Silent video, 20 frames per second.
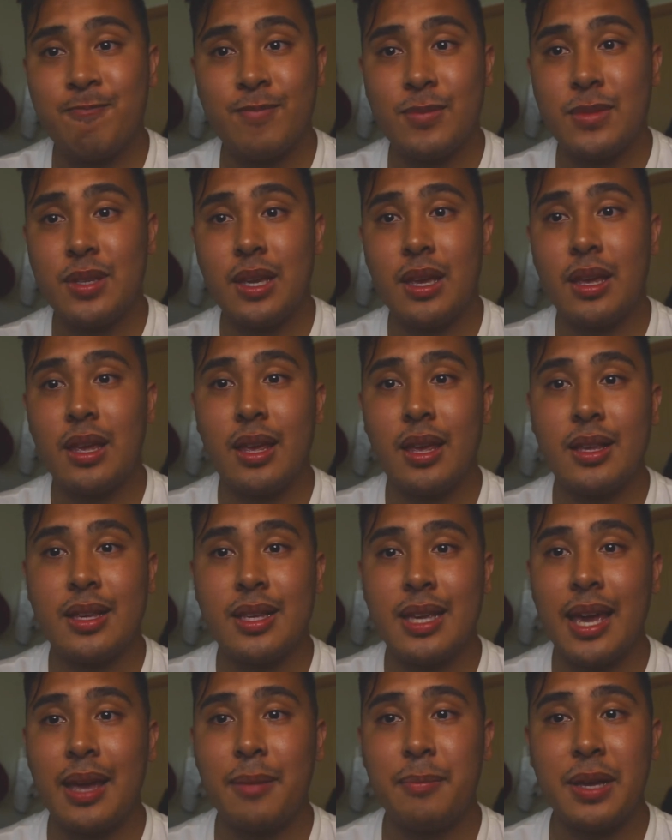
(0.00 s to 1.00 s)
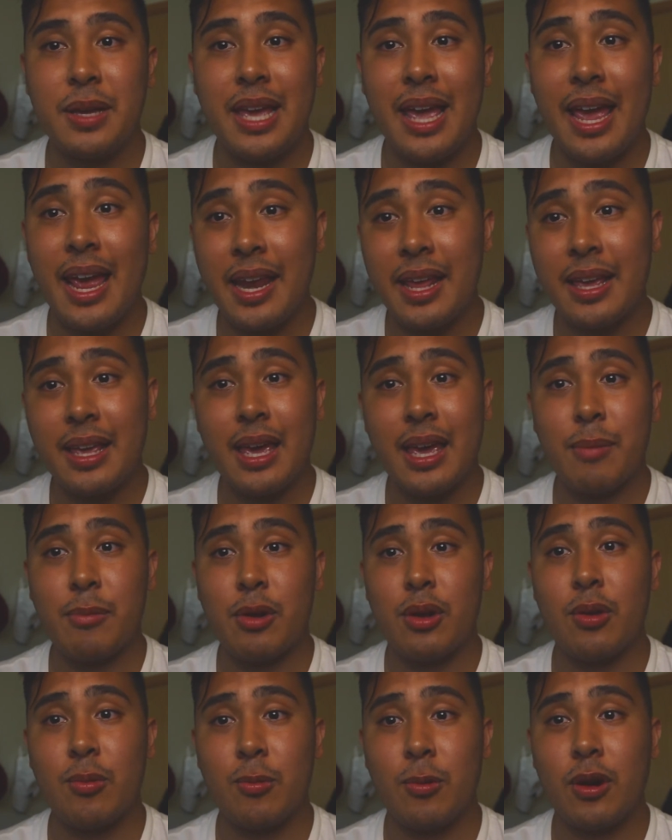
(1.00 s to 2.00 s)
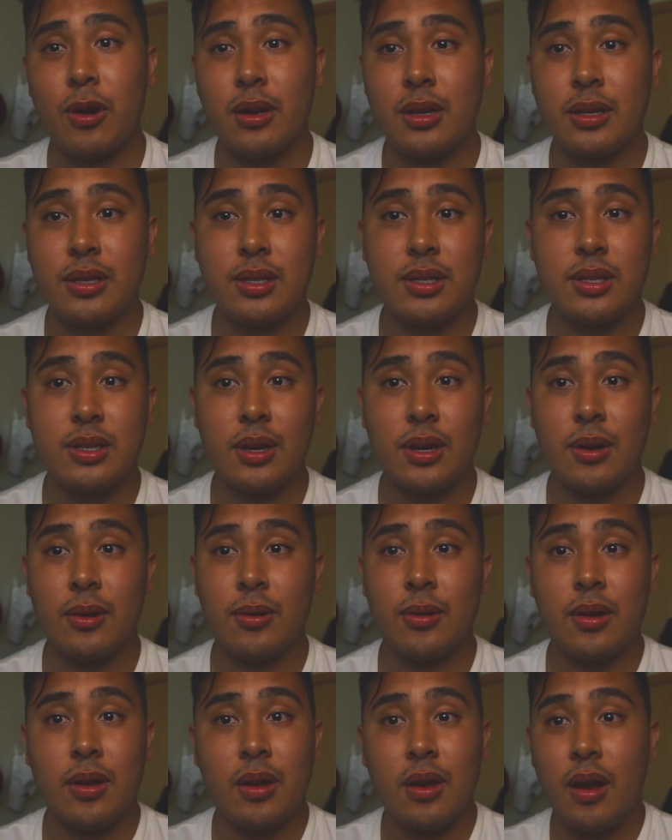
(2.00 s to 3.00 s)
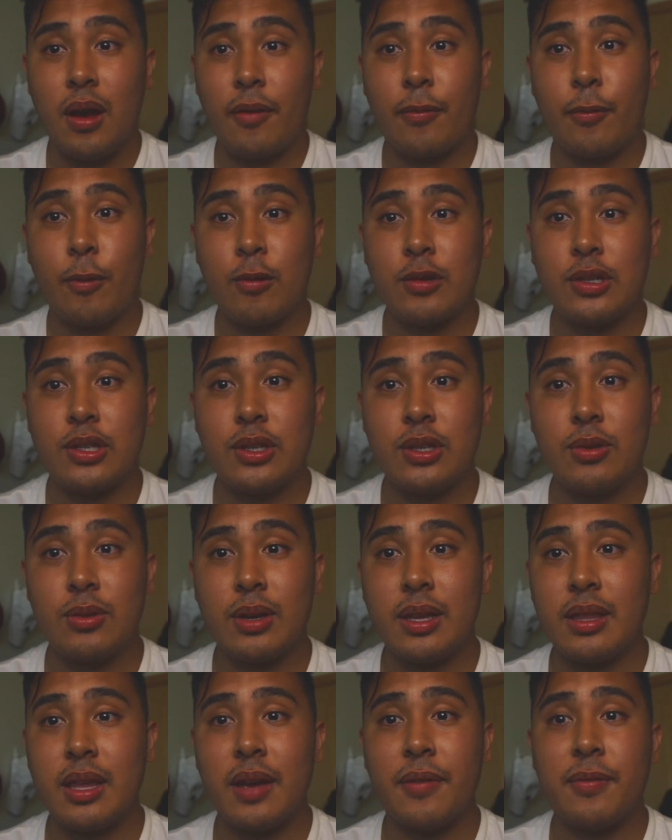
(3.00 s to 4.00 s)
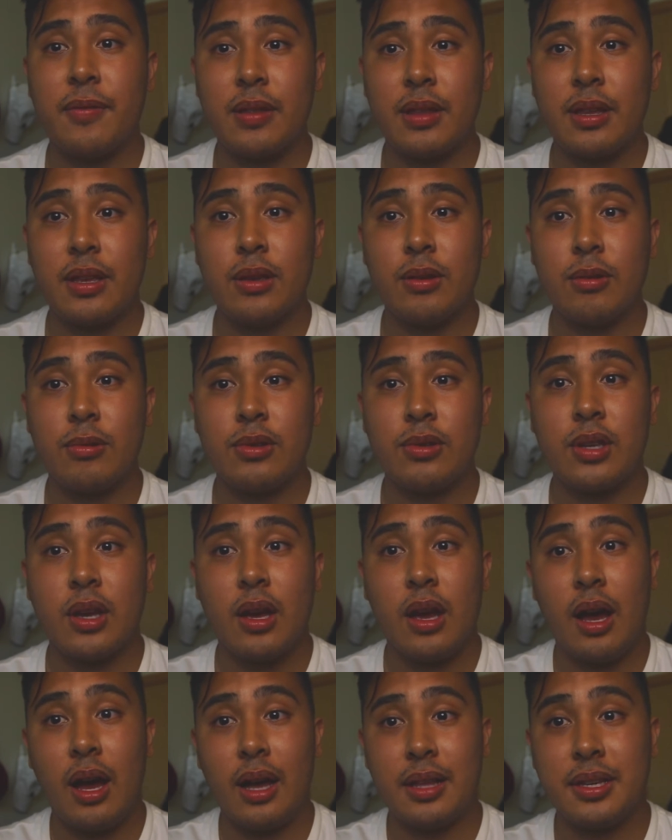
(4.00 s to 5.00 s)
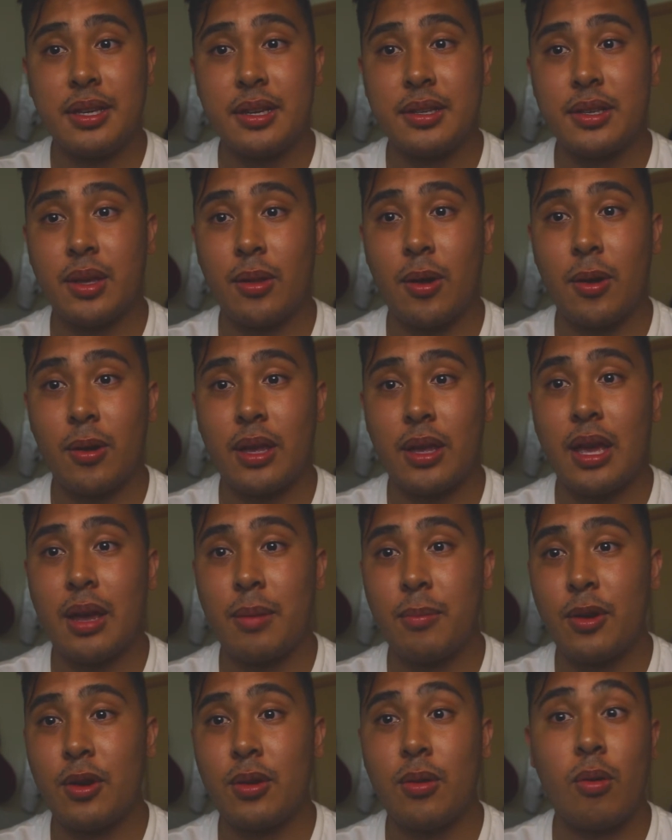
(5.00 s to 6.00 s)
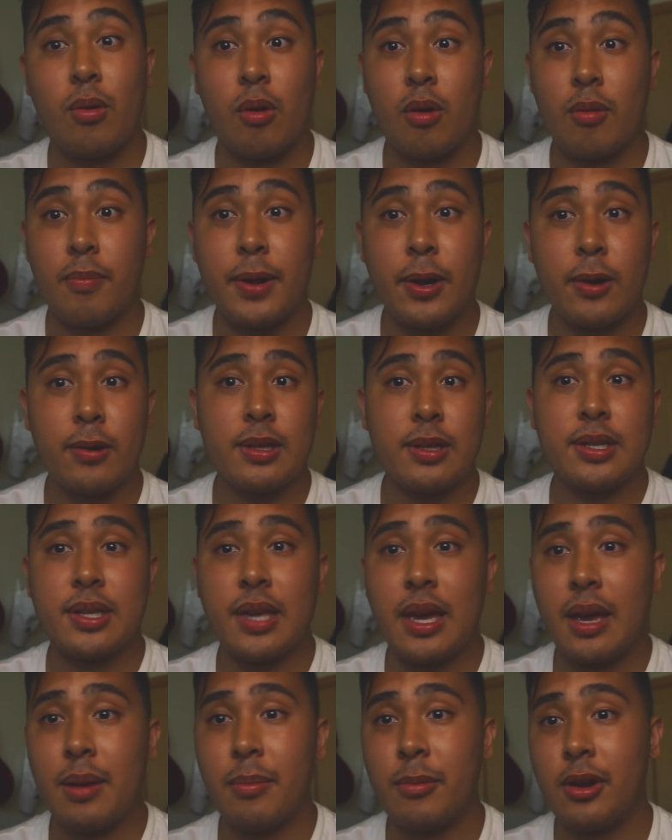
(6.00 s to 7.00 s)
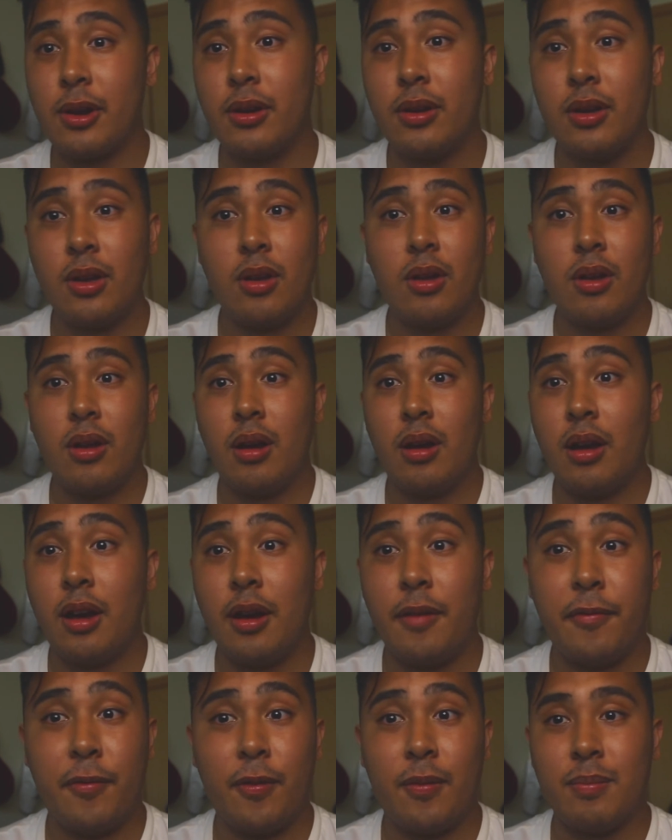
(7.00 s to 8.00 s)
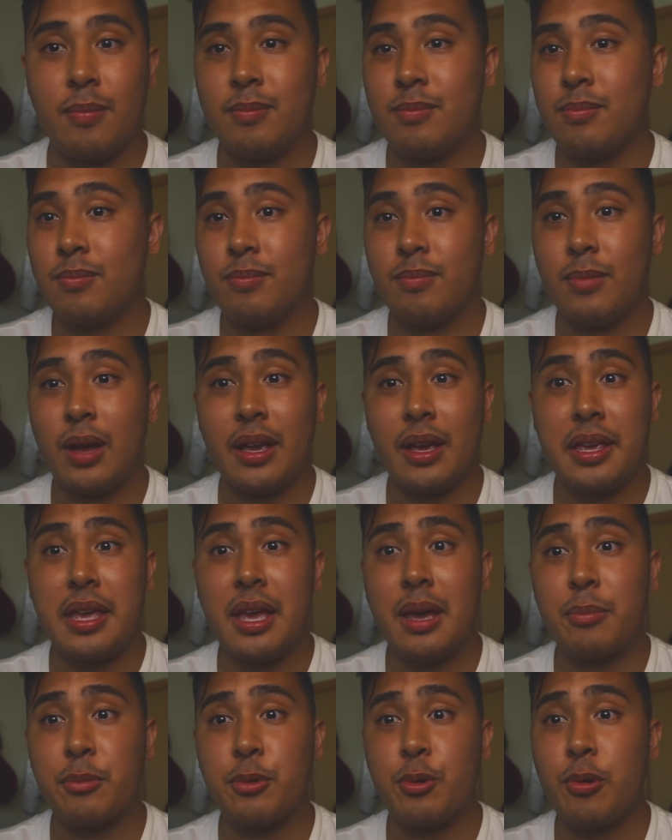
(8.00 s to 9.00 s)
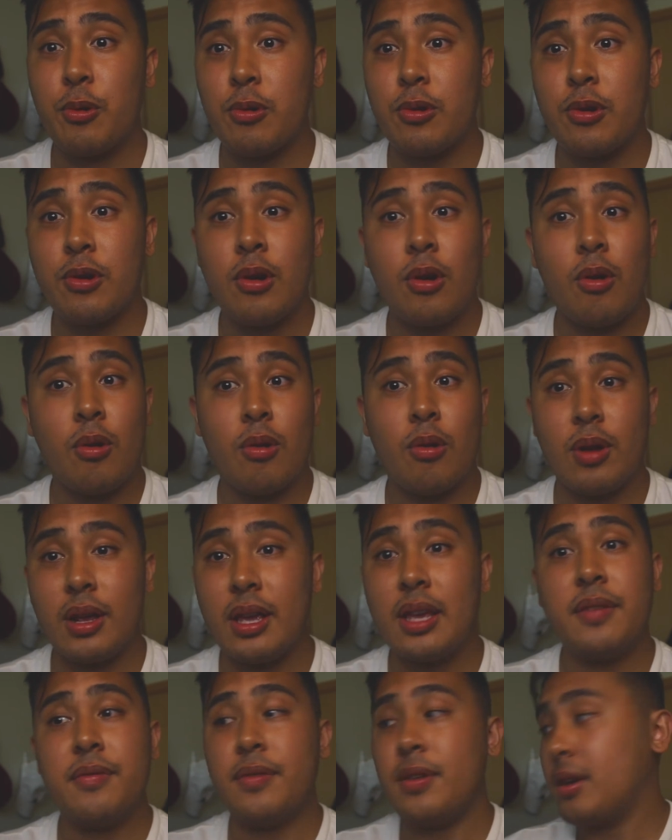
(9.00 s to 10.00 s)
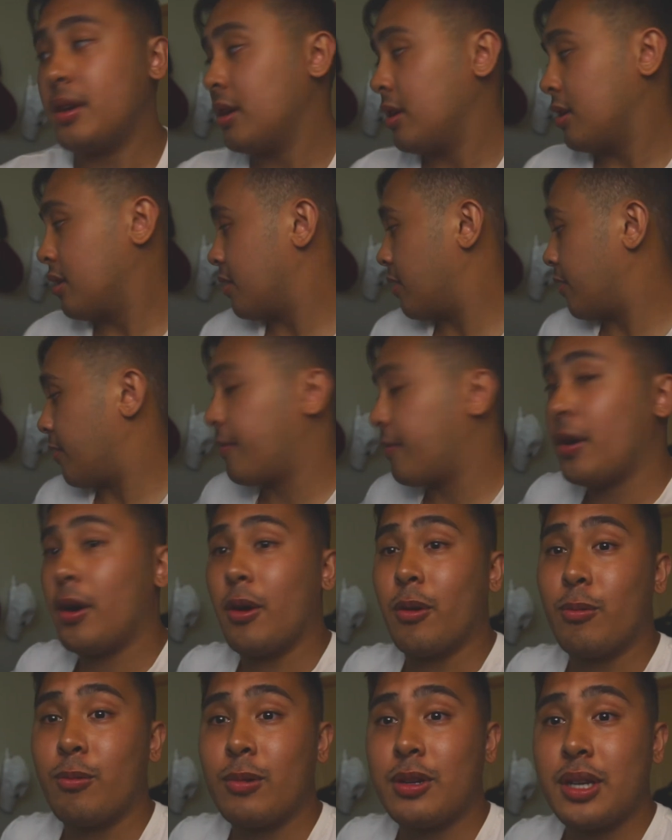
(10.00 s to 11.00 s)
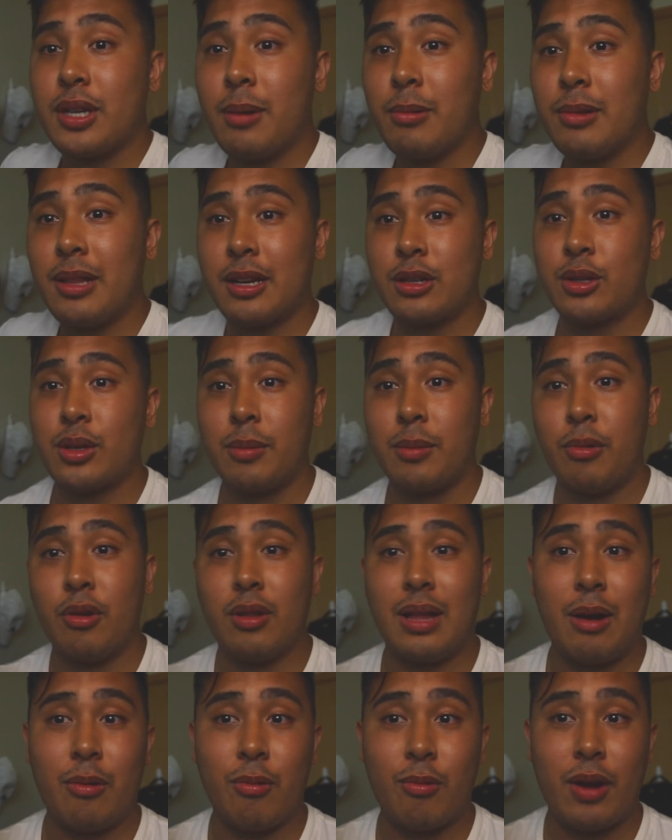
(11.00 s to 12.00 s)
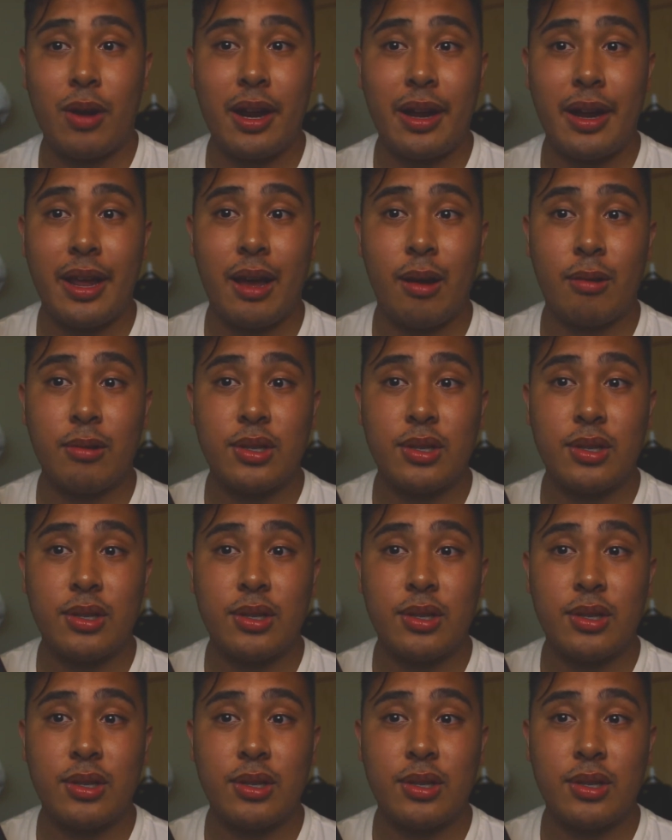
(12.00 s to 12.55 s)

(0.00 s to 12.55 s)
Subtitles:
It can be any camera you want, so of course you can definitely use a DSLR camera or a mirrorless camera, of a camcorder, or even your phone, which I will actually pull out right now.